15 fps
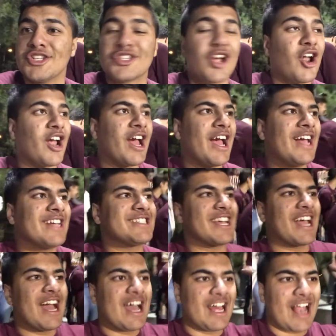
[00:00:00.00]
Sorry guys, I
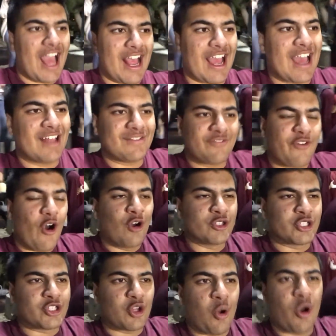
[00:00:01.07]
got I got phone
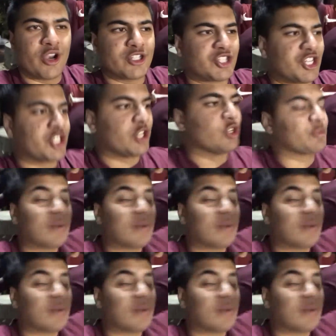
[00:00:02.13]
storage issues,